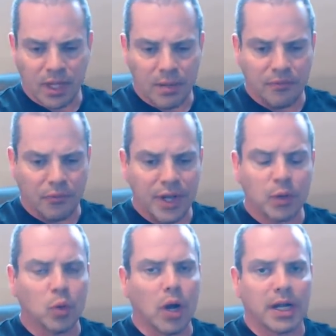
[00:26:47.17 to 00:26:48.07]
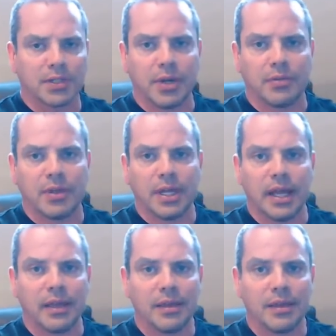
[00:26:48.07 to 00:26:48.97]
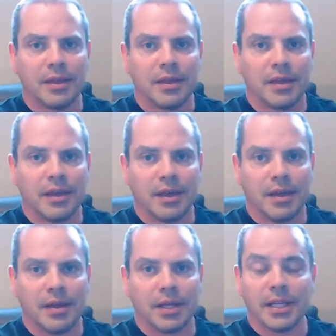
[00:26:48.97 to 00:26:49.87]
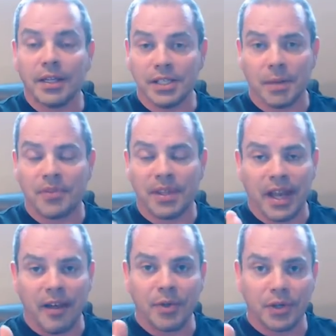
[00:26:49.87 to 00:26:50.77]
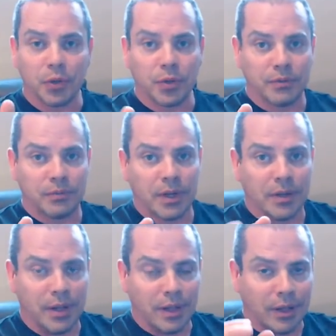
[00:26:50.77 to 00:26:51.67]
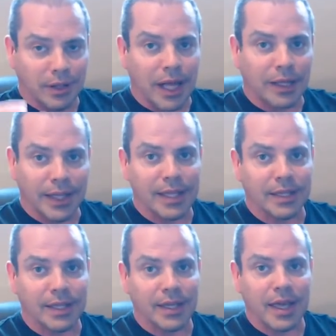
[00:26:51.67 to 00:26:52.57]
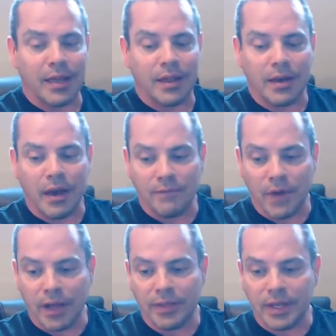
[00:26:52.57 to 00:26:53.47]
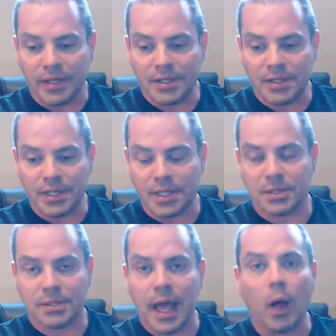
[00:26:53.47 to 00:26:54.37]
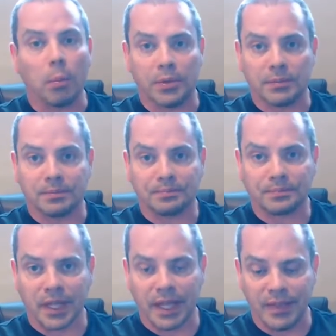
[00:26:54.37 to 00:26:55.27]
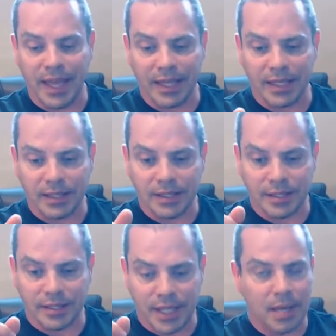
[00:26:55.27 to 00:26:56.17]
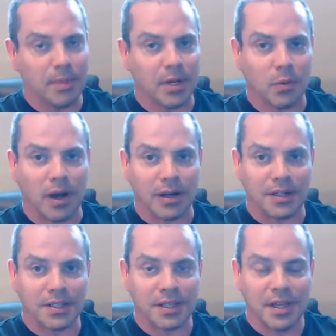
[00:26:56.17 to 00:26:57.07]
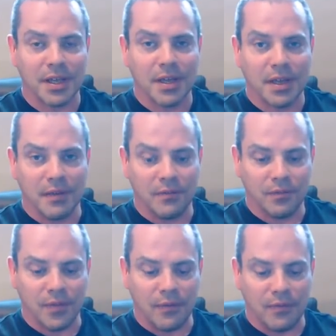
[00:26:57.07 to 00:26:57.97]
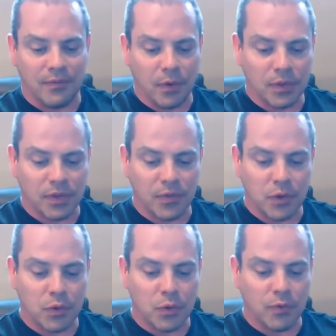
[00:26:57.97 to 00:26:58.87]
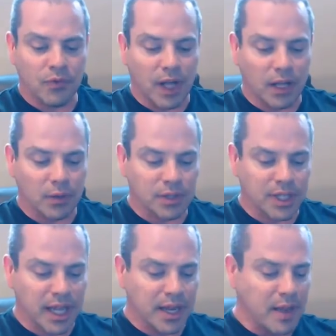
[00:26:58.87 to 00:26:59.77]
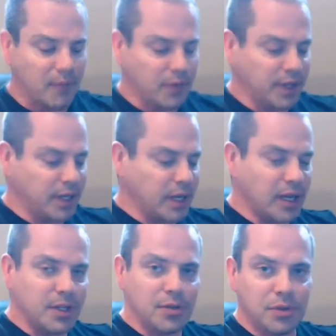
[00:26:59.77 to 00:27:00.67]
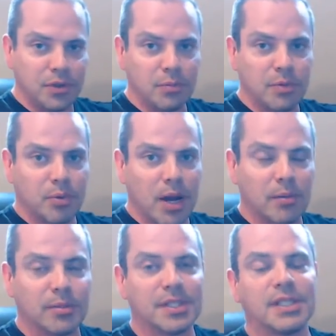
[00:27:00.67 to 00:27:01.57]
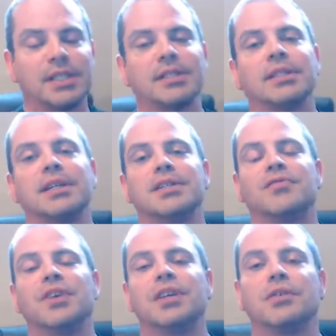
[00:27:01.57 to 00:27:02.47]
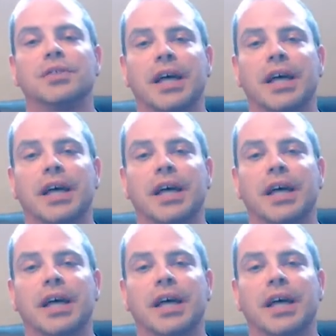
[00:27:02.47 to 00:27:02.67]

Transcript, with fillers: Um, frequent walks throughout the day. Uh, i tell you something that I've been doing uh, a lot lately, and I find that it's it's helped, and that is 10 minute walks. If if those of you who follow Stan Efferding on YouTube, you've probably seen his videos